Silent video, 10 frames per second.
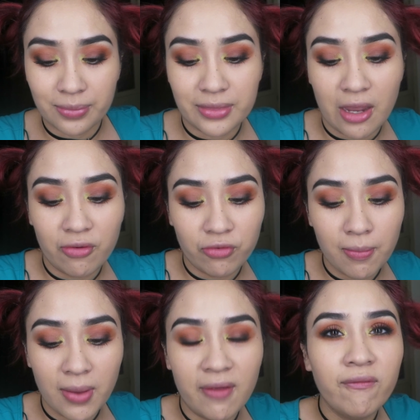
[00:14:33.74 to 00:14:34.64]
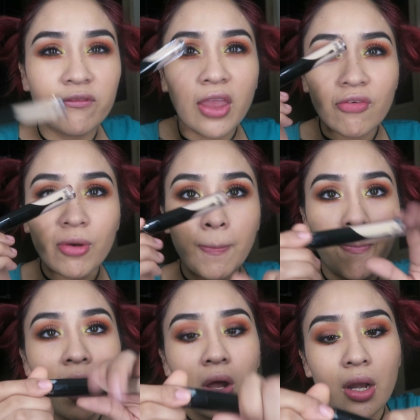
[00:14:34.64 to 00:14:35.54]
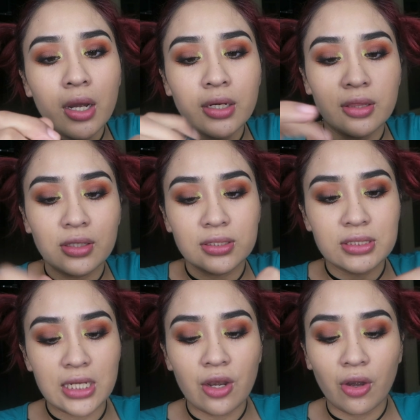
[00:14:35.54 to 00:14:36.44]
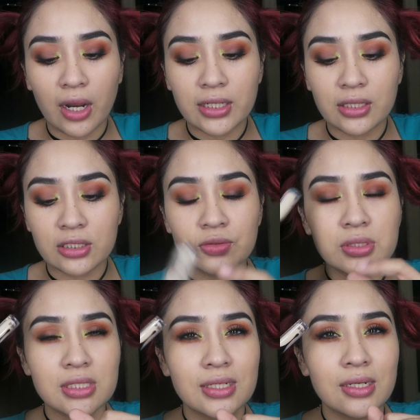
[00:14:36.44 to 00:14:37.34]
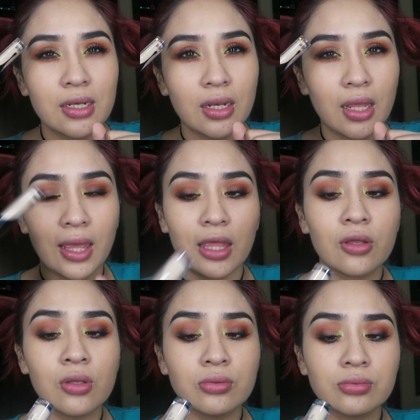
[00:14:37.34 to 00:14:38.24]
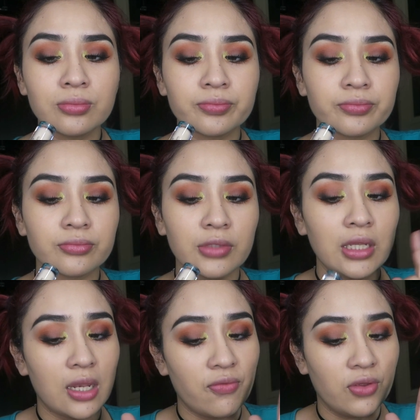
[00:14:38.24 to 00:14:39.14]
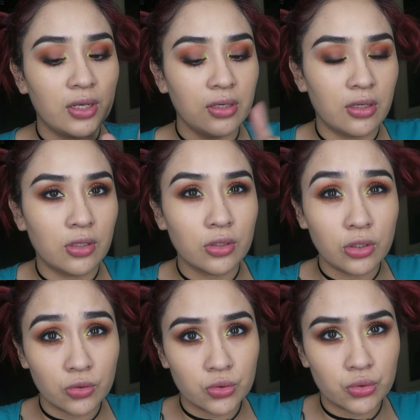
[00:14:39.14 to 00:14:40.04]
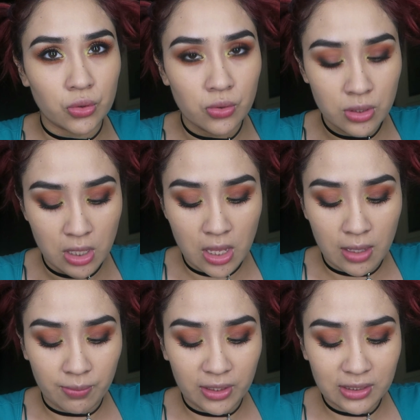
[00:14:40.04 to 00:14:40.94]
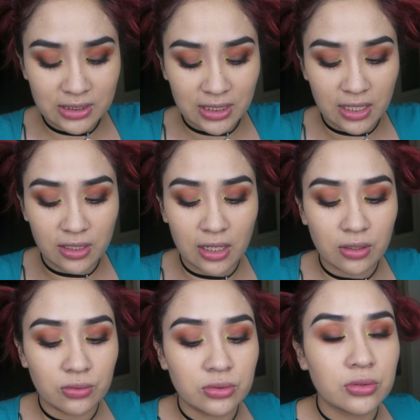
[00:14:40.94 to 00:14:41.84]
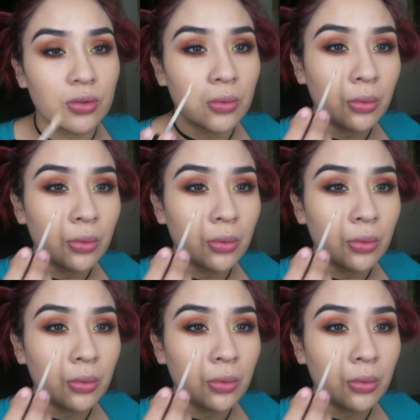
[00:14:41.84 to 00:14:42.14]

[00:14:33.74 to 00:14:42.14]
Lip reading: Now for my favorite part, the concealer. This one's in L11 neutral, but it looks kind of yellow, so